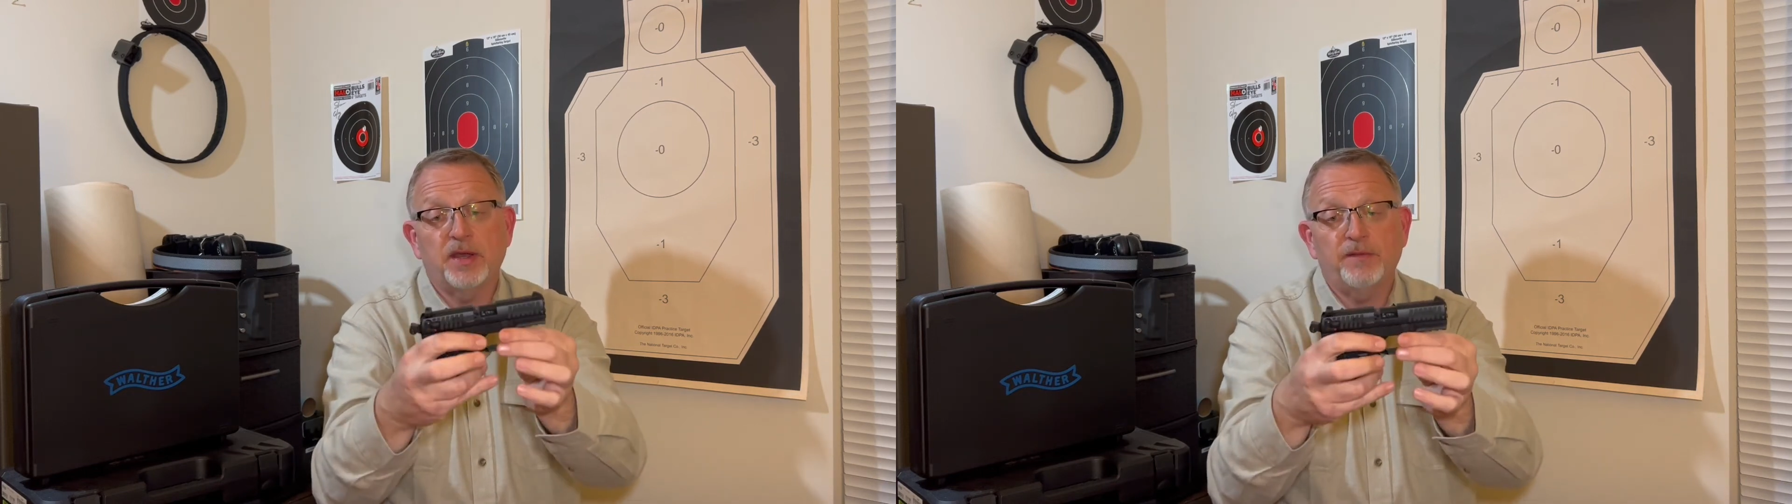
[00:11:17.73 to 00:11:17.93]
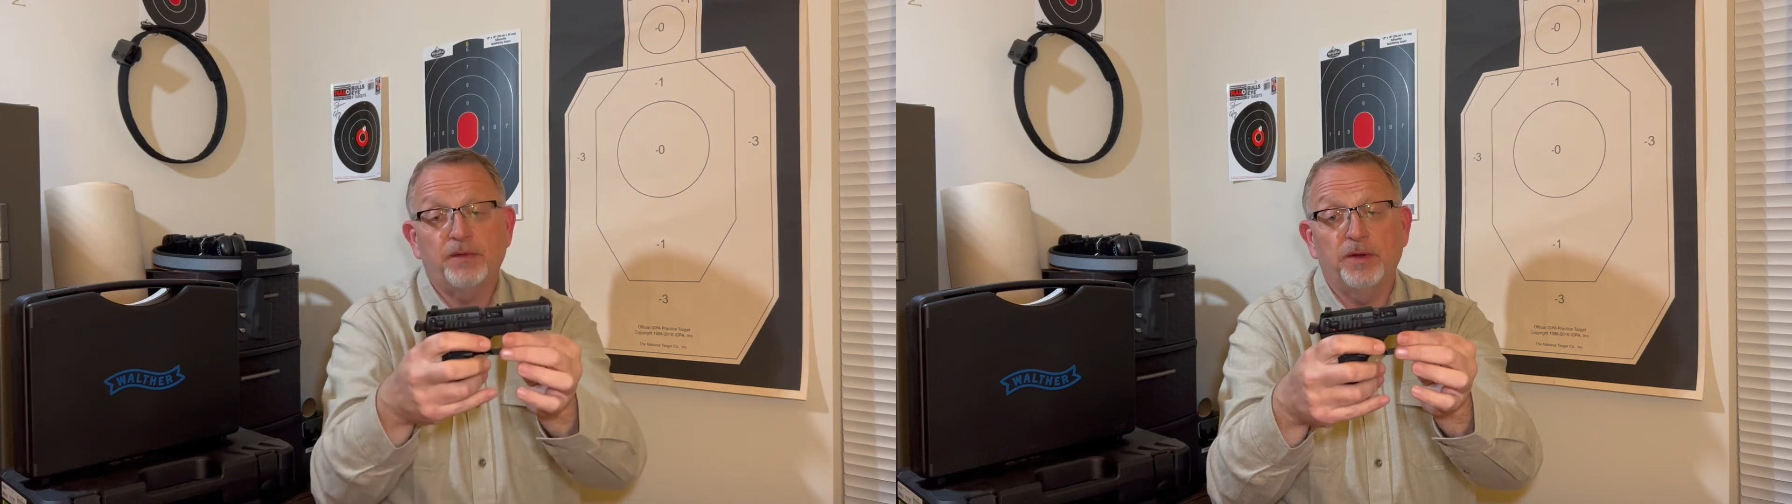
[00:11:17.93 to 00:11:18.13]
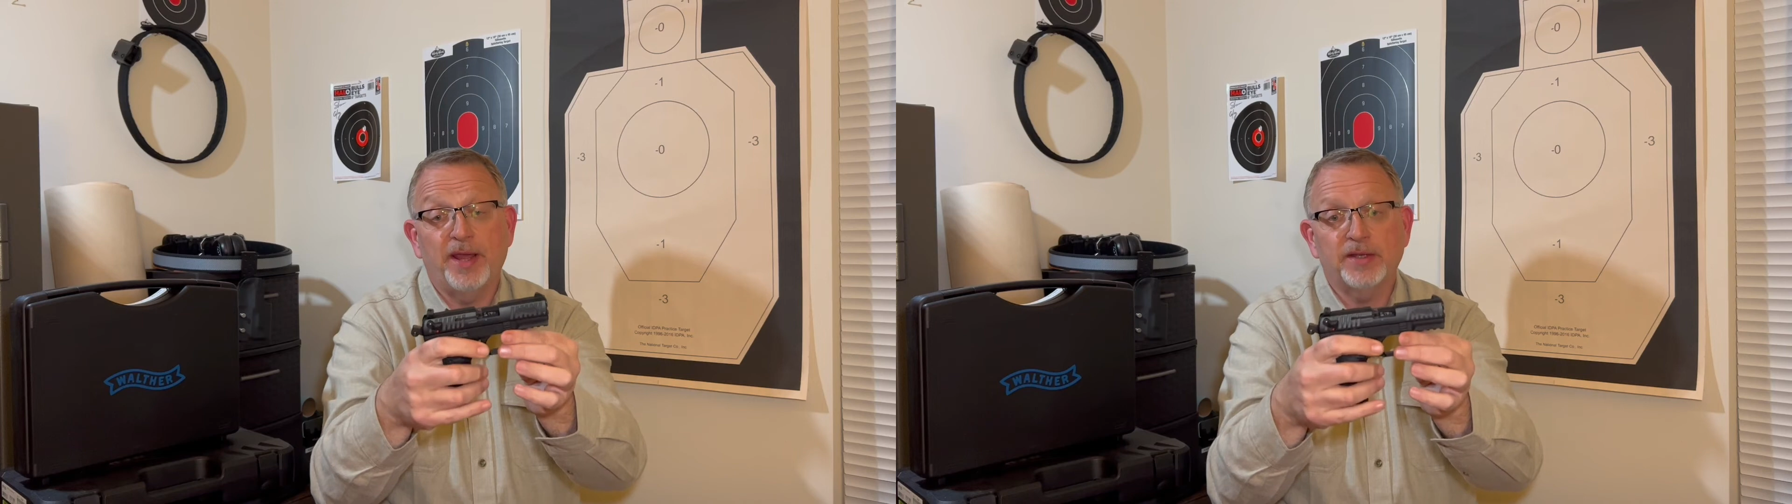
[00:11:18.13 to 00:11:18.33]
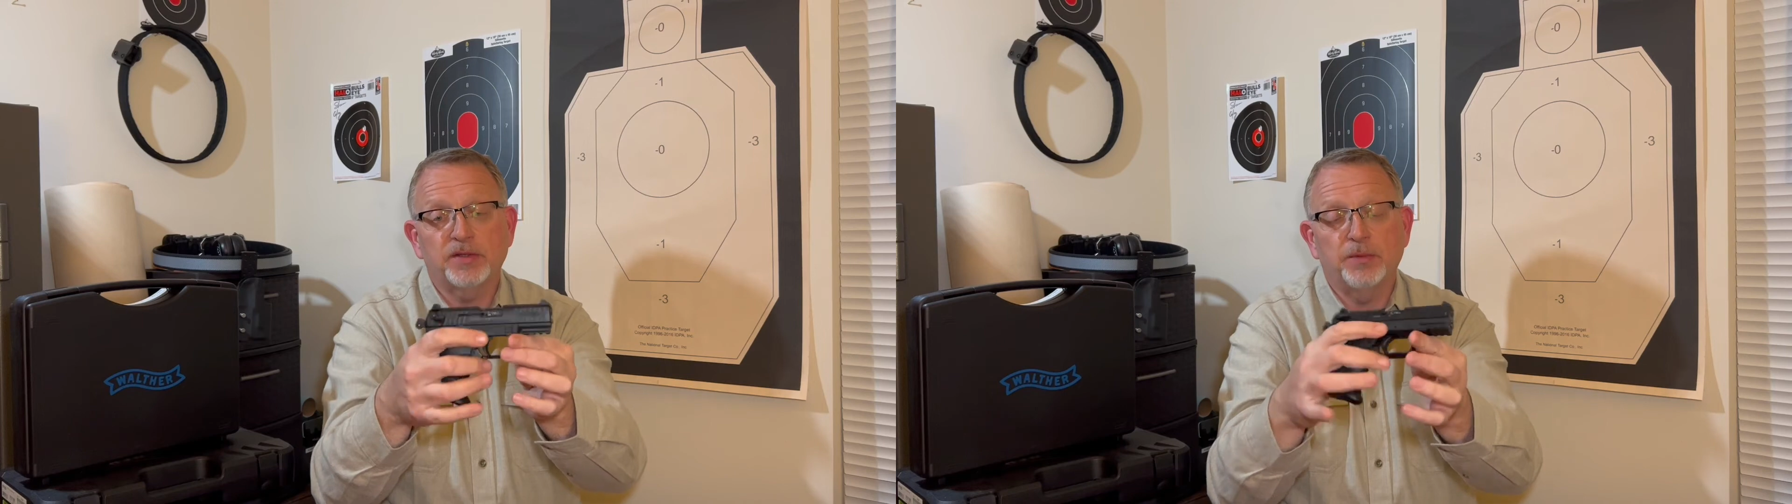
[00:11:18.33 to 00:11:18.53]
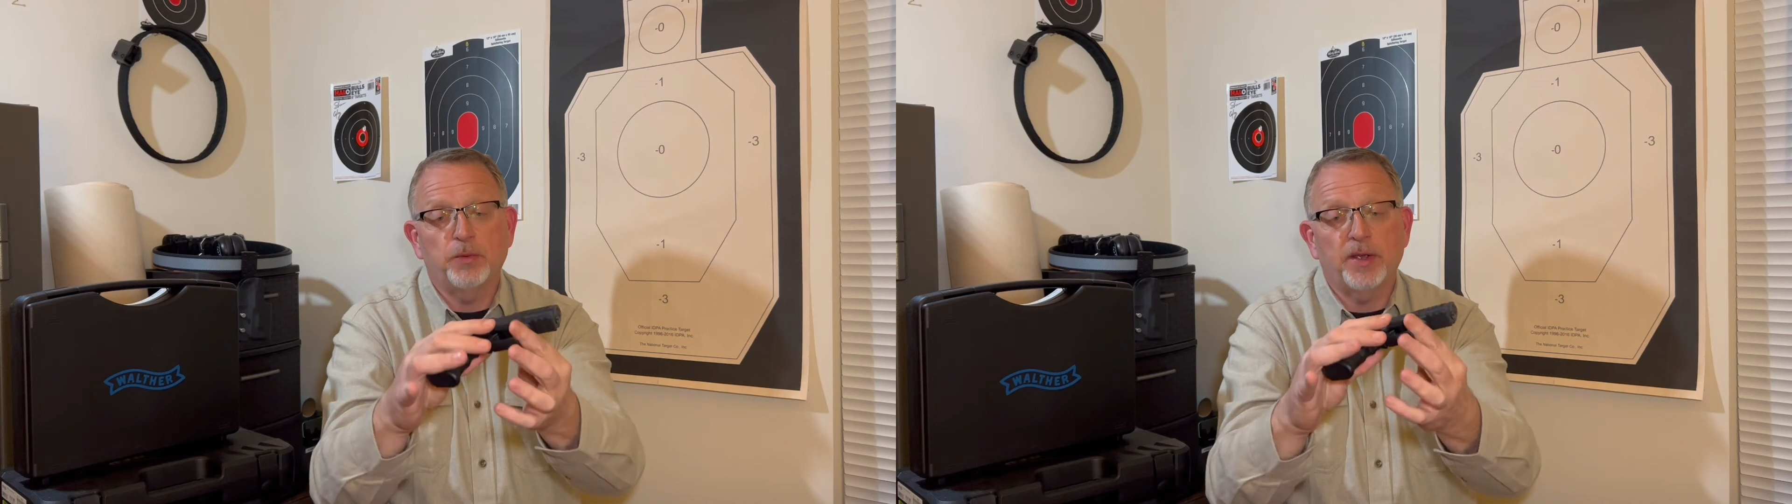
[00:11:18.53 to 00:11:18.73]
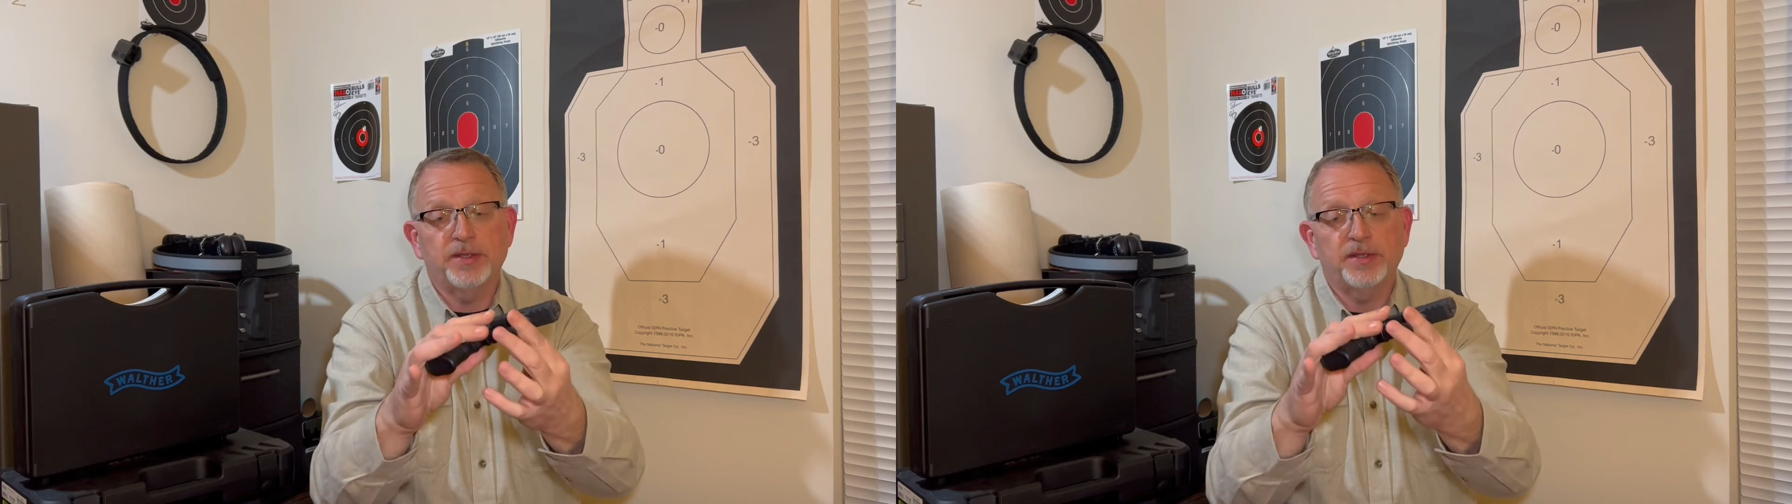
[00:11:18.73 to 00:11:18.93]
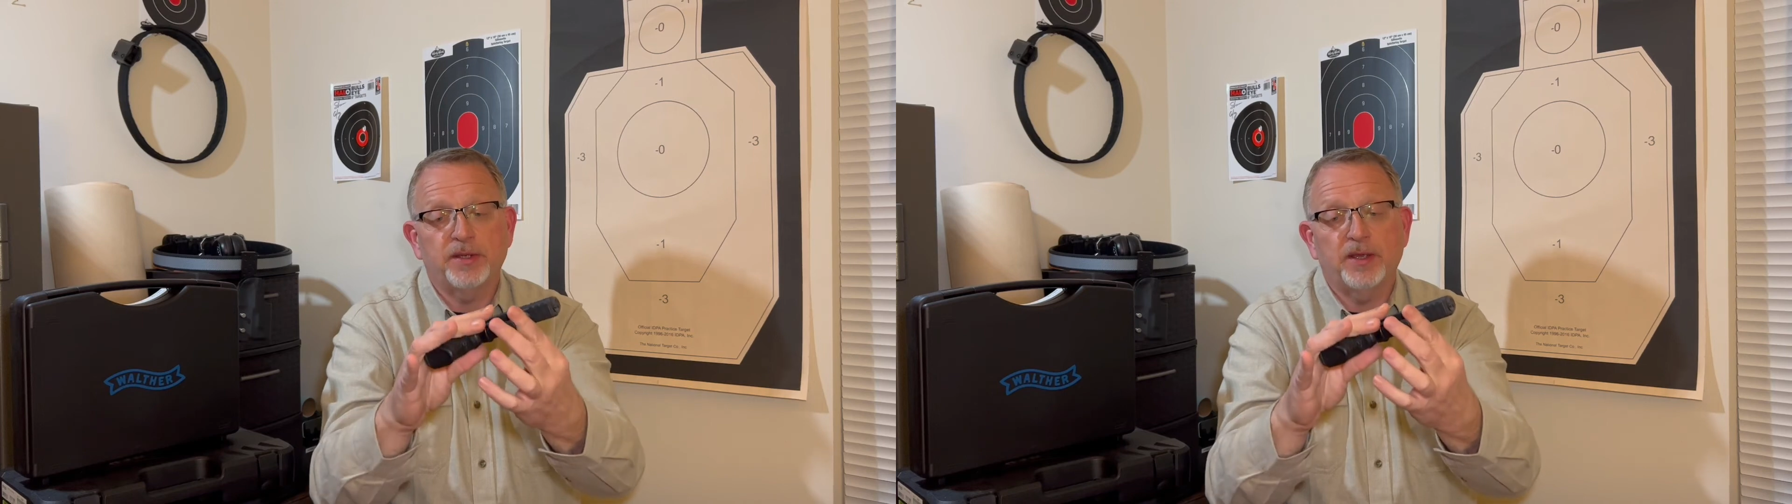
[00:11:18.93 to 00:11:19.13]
for an excellent price.